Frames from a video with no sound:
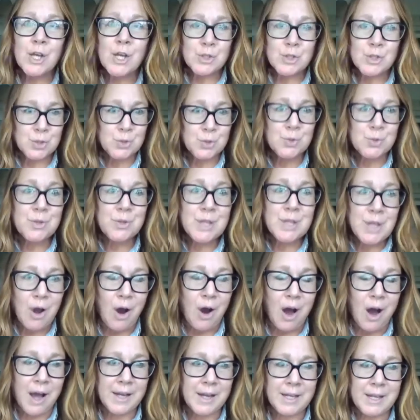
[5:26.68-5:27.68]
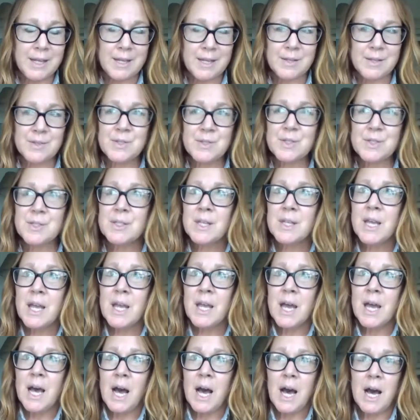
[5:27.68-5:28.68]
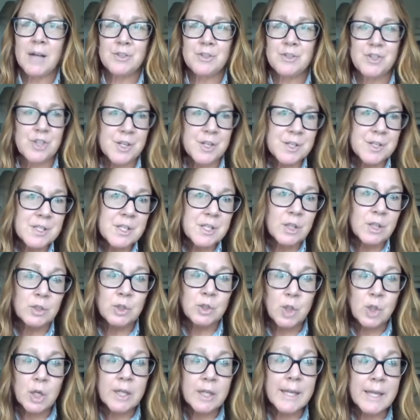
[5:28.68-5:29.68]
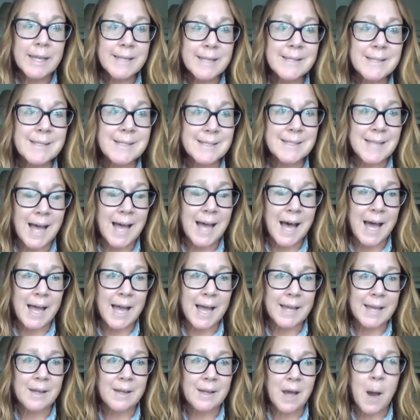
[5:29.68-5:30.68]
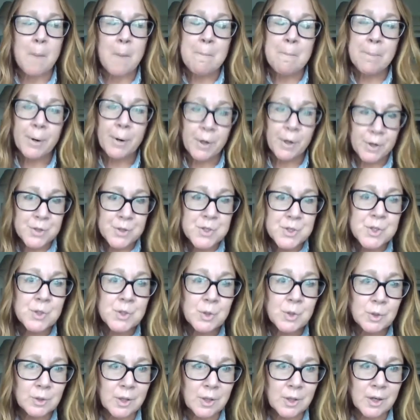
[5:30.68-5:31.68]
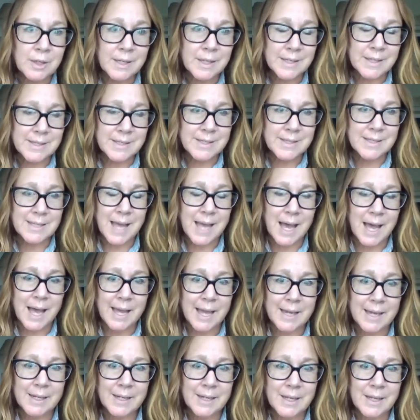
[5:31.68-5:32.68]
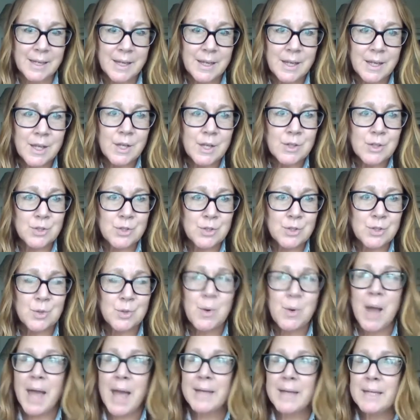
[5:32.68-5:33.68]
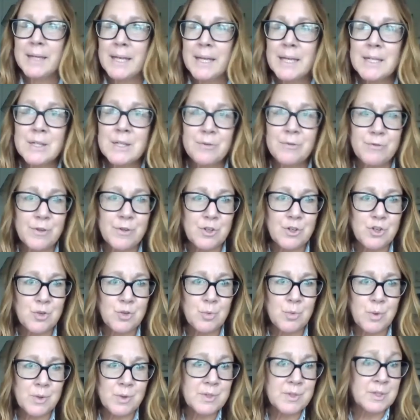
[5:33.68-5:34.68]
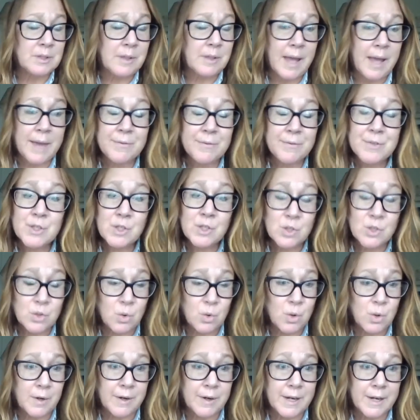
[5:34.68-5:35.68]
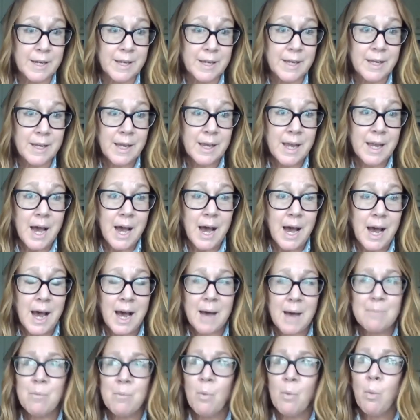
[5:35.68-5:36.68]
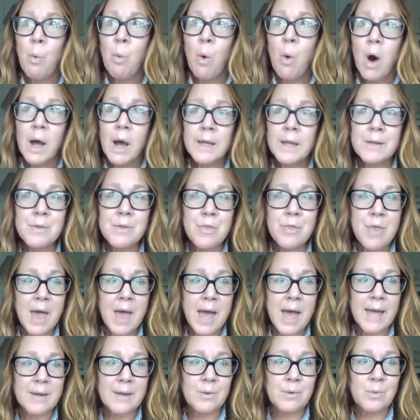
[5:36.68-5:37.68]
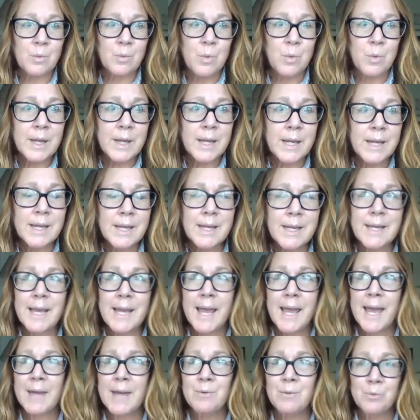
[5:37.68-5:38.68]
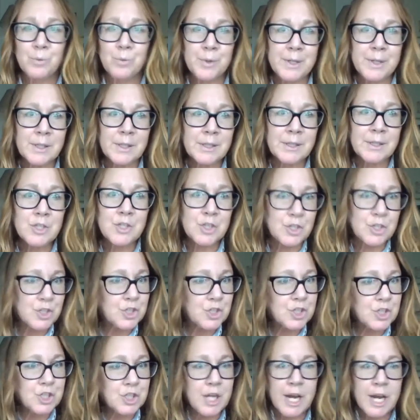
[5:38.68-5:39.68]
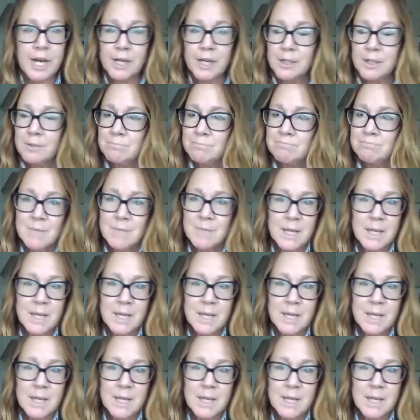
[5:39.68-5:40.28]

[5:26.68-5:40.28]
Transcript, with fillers: to the audience uh, just a look in inside, a personal look inside to an individual's life story, um, one that we can really just share